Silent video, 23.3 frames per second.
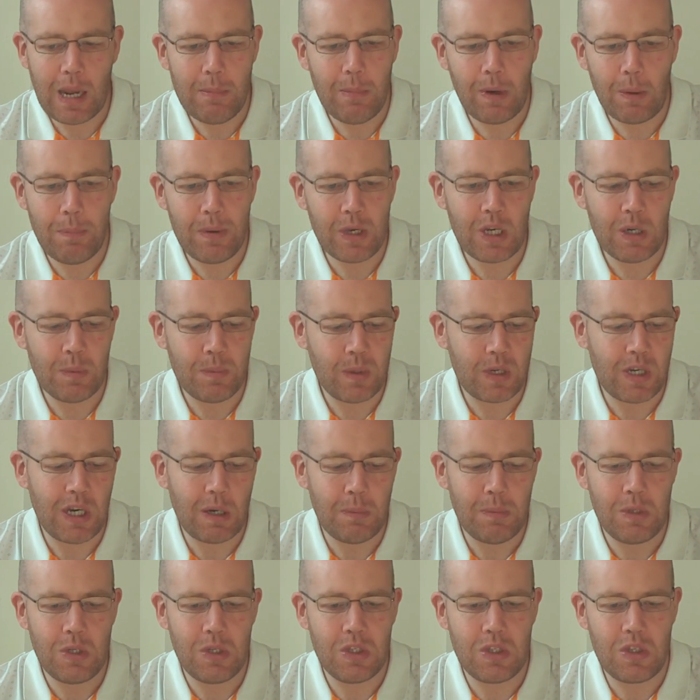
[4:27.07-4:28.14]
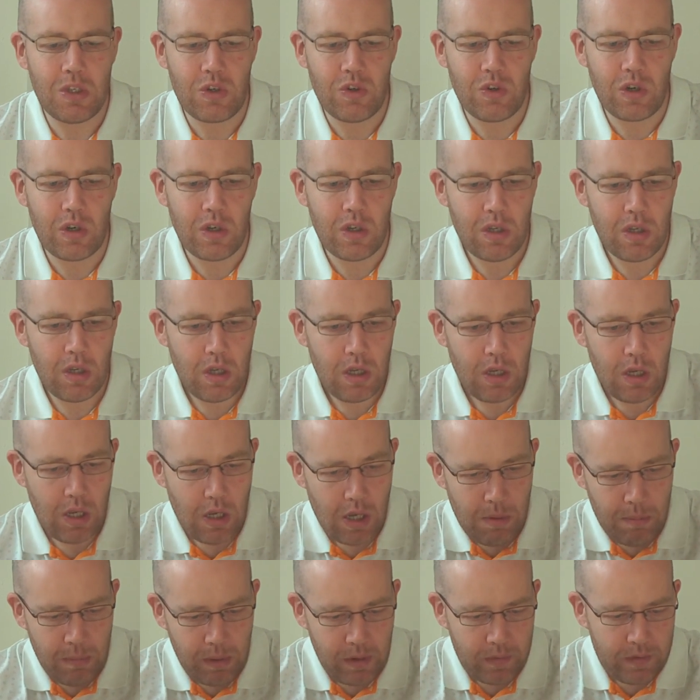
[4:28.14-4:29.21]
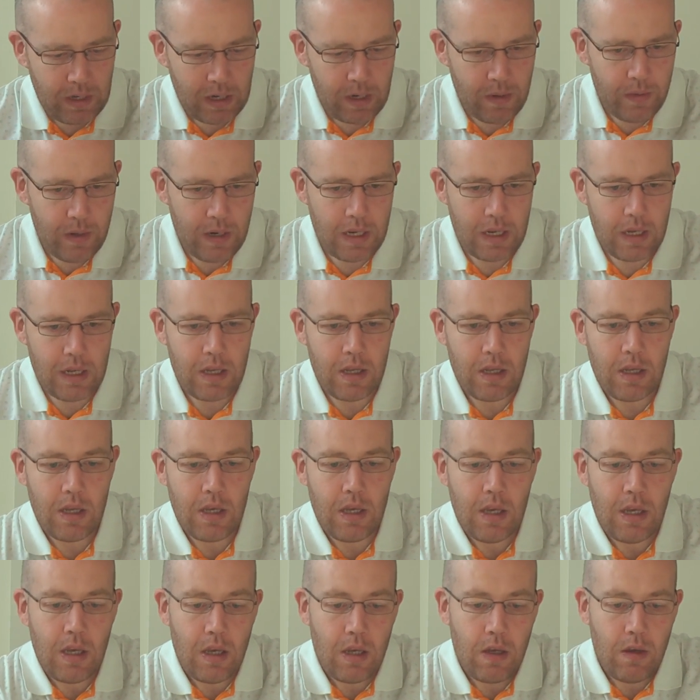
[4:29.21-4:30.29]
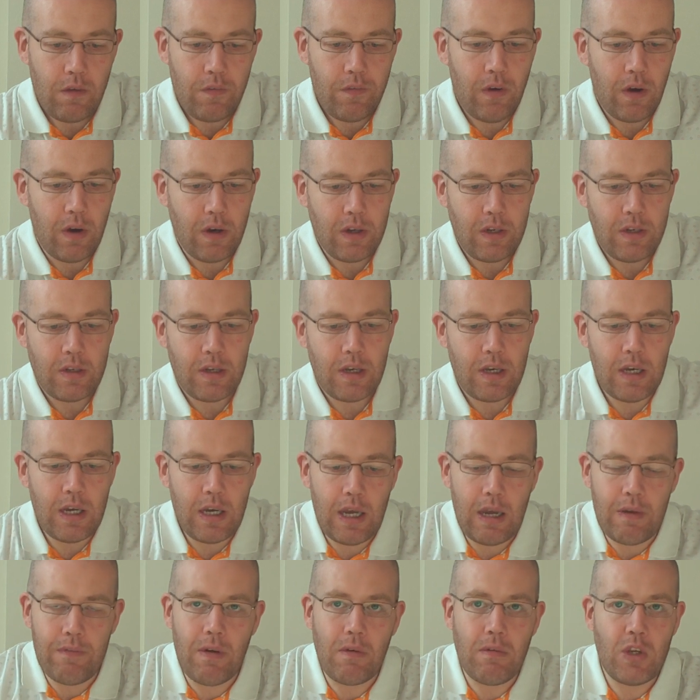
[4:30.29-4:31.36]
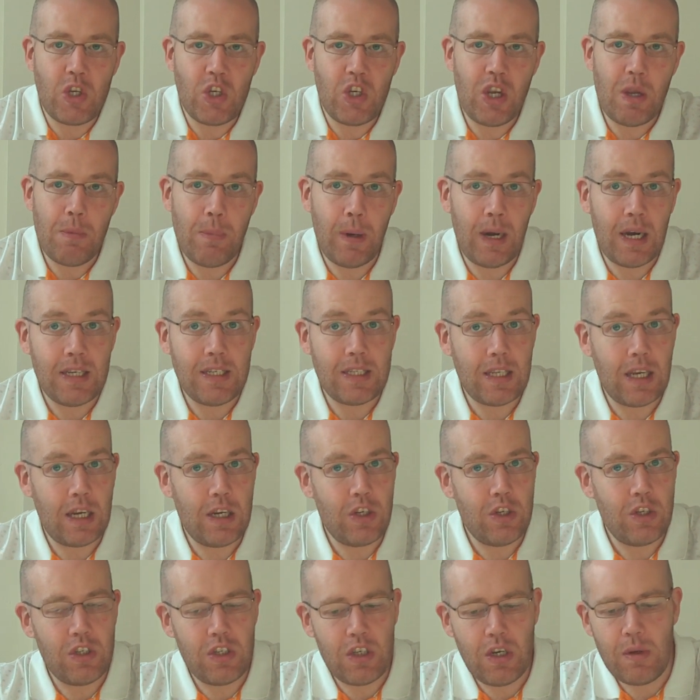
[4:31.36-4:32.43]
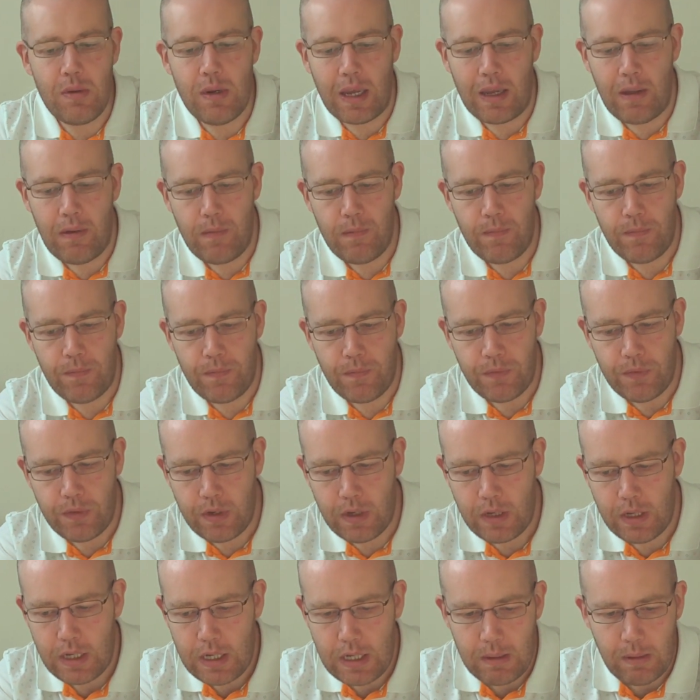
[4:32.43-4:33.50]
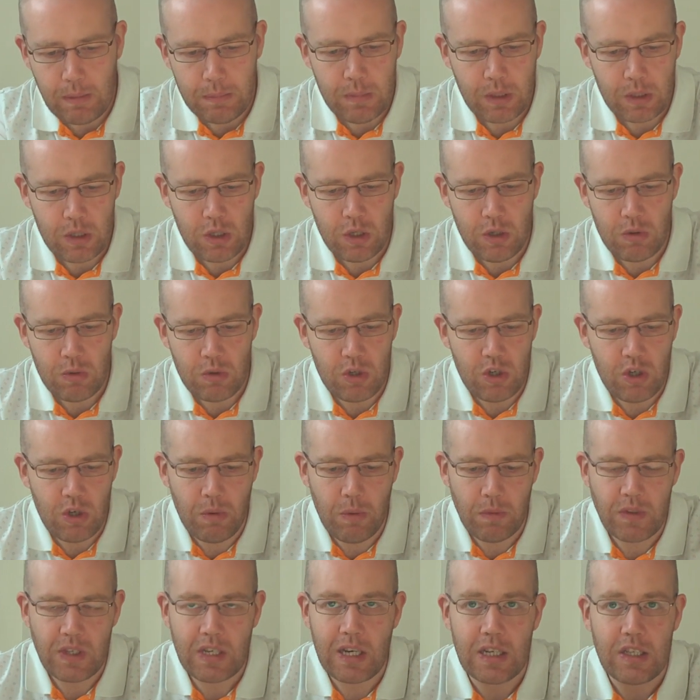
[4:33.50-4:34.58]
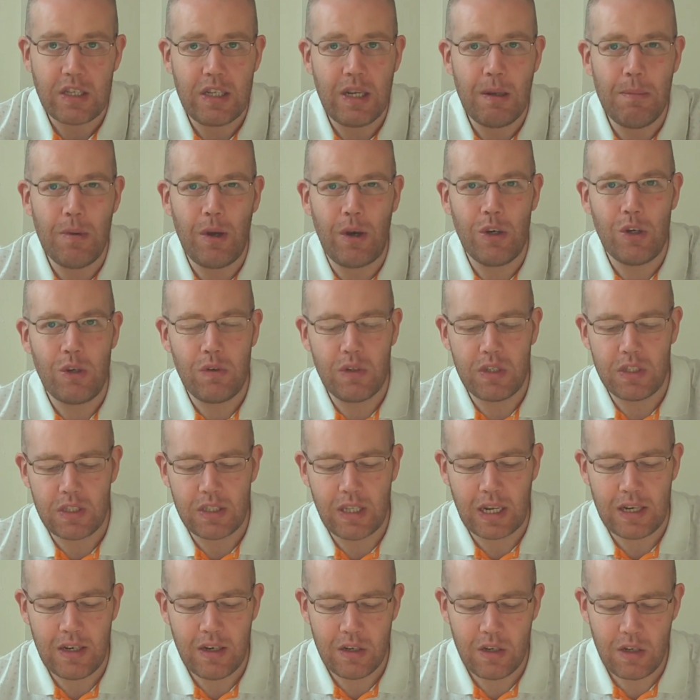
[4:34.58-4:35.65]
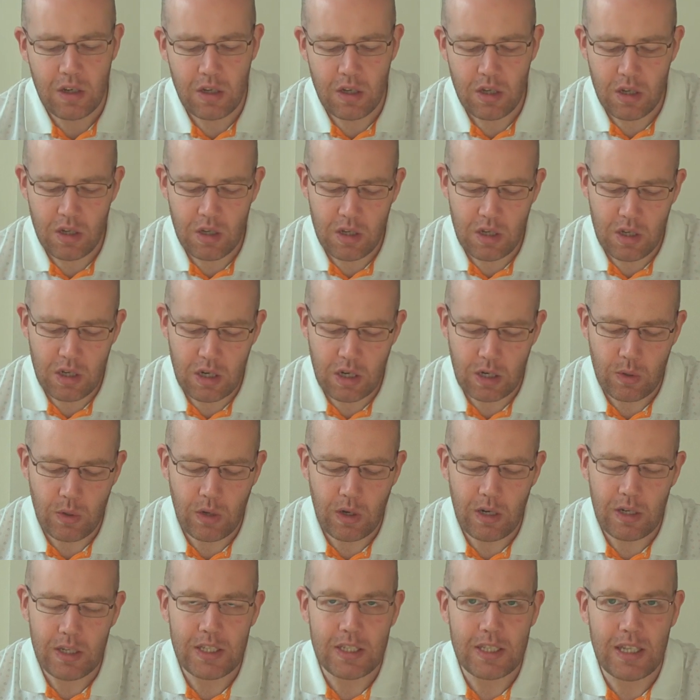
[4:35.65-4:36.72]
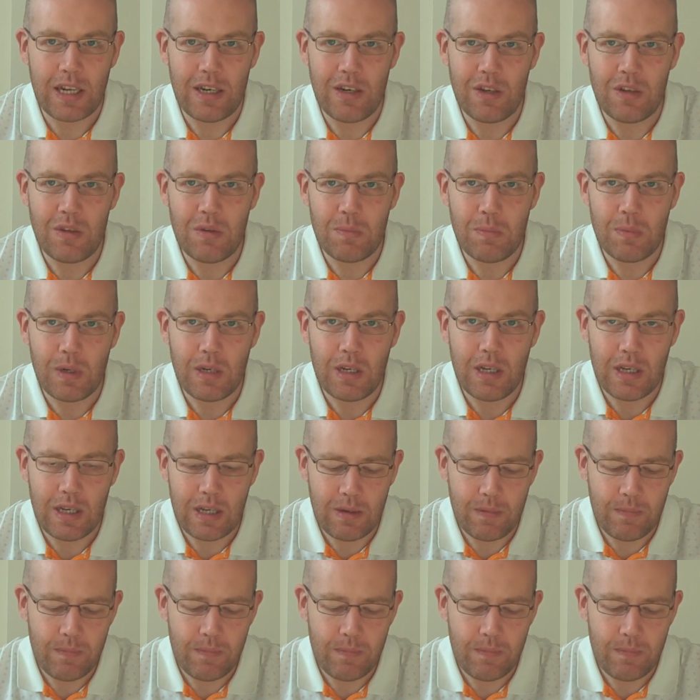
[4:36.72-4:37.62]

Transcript: I might pick up a copy just to try. But I've got to find a very cheap PlayStation 2 now. I'm not too sure if to get a Slimline or a Standard. I quite like the Standard, but